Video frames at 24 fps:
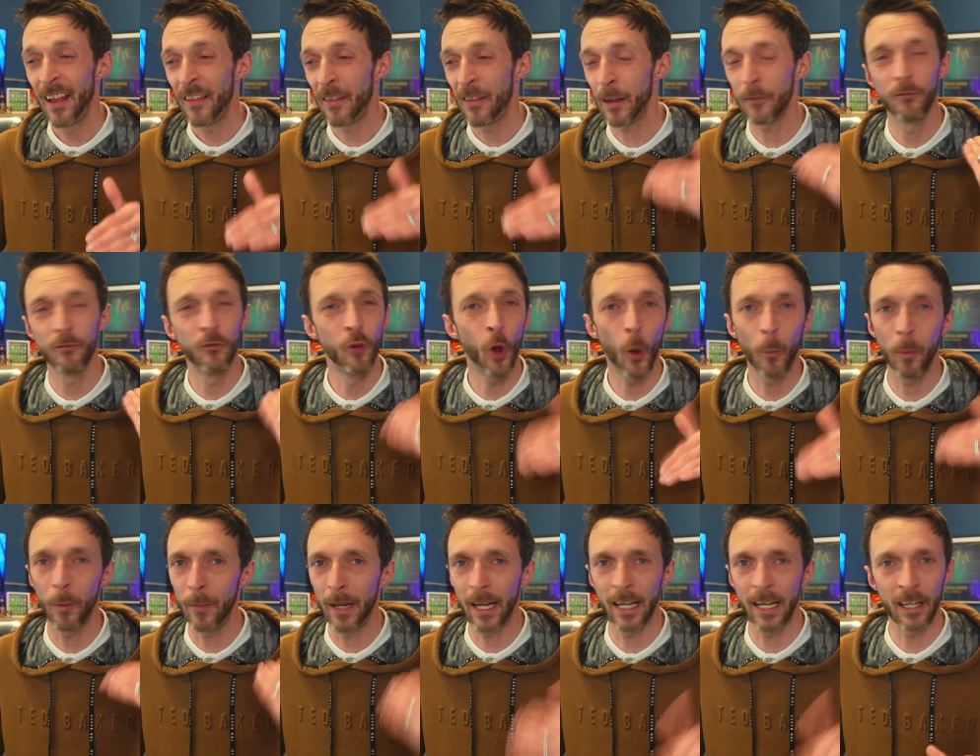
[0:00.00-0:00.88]
they have not
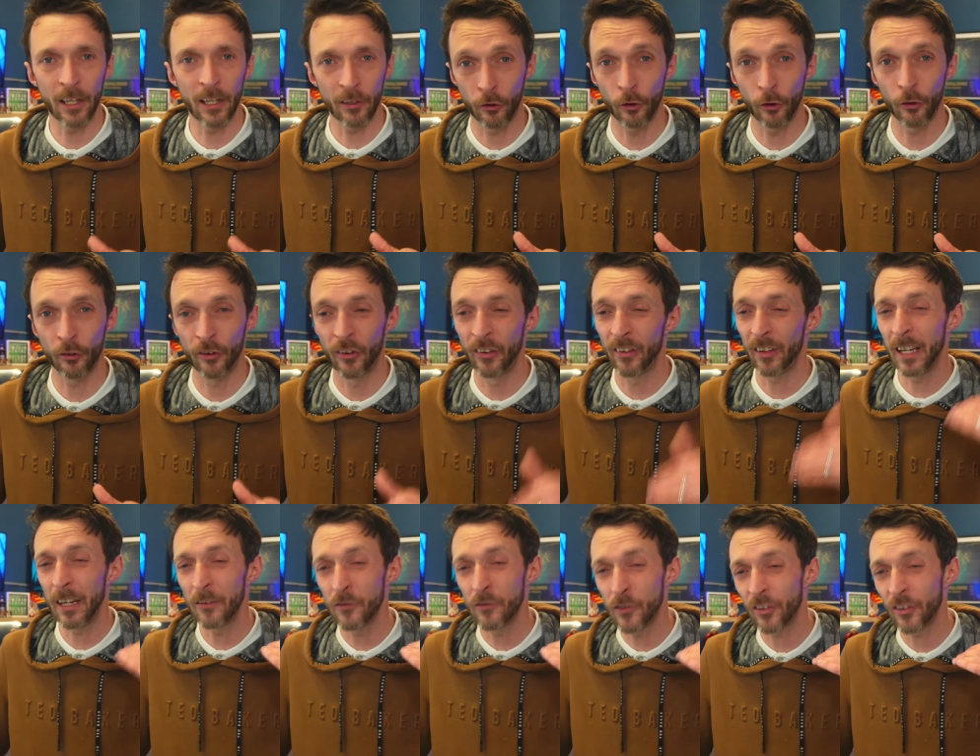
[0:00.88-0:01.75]
been making excuses
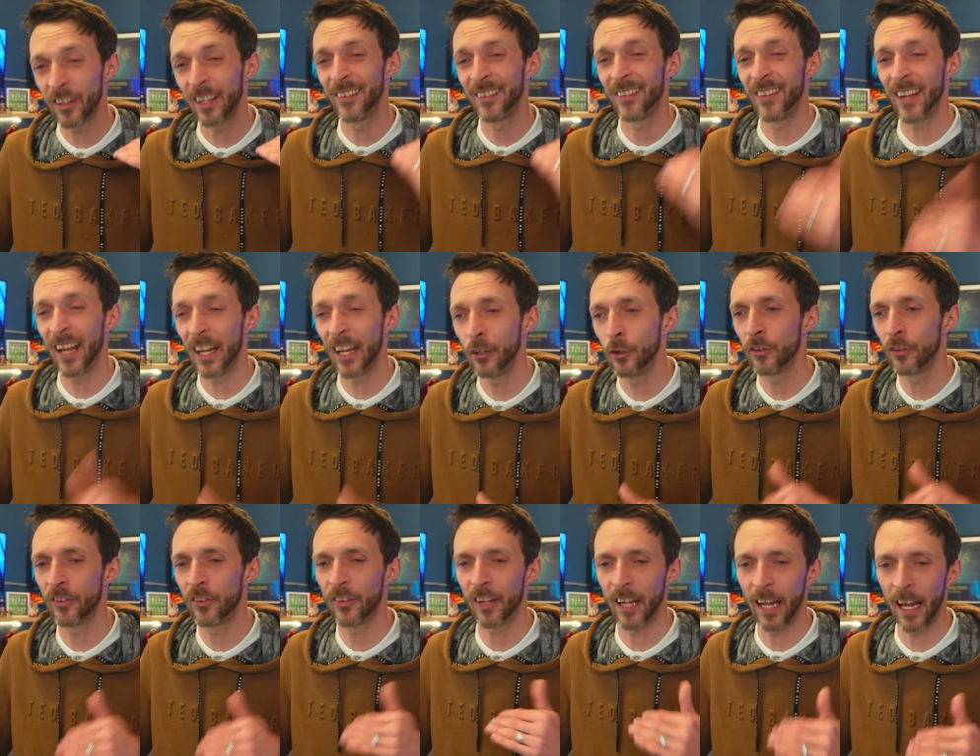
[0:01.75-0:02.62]
and they've just
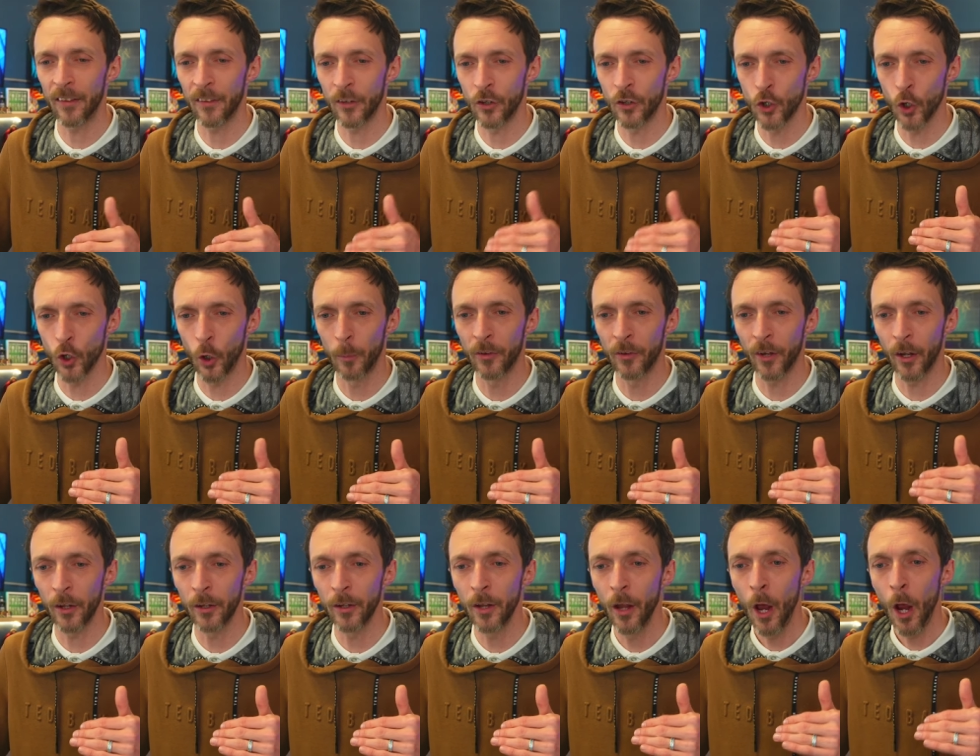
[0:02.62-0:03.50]
continued to get the job
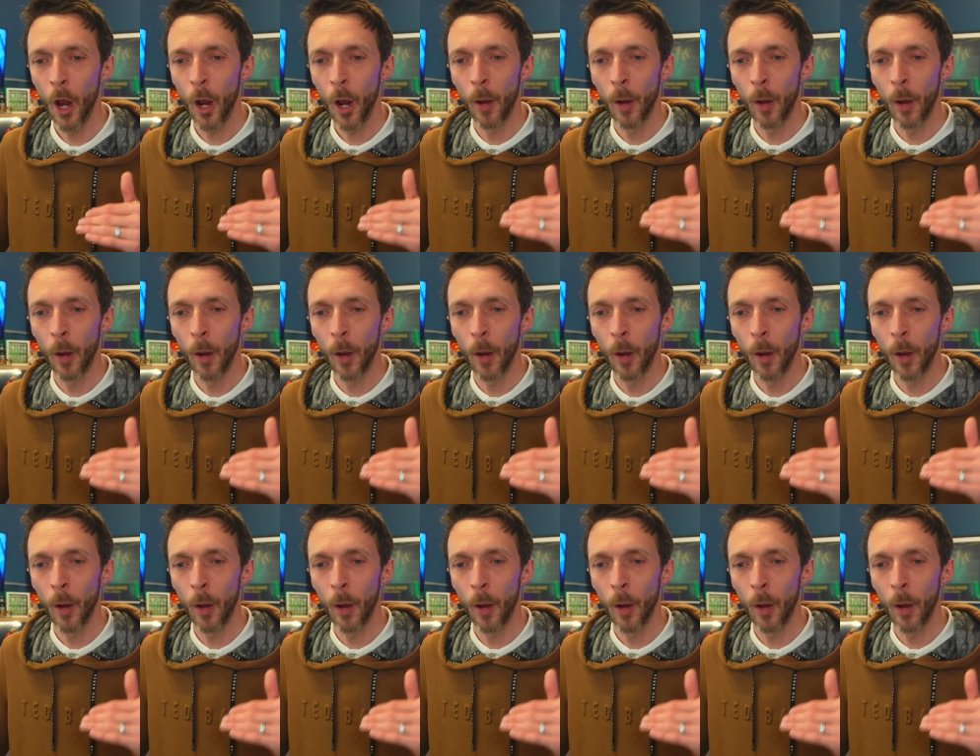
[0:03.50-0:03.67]
done.